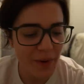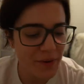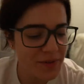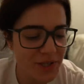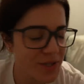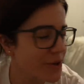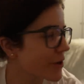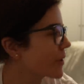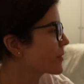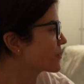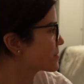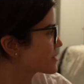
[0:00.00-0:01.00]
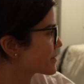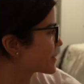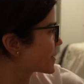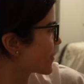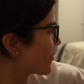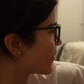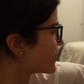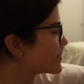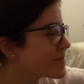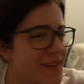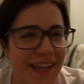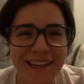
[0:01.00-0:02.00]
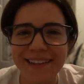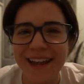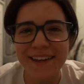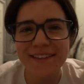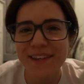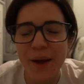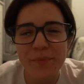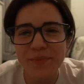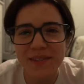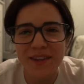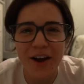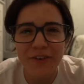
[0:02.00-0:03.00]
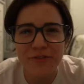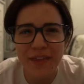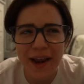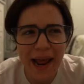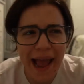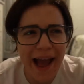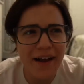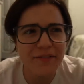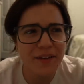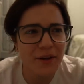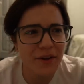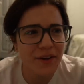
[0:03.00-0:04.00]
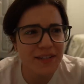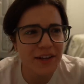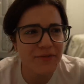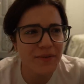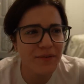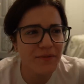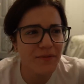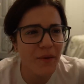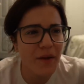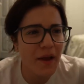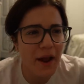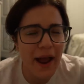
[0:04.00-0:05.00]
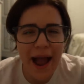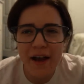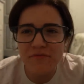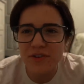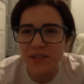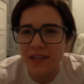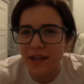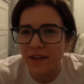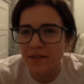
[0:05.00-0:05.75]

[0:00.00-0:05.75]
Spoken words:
I was just looking through some of the old, like, next step stuff that I have here, because I have just, like,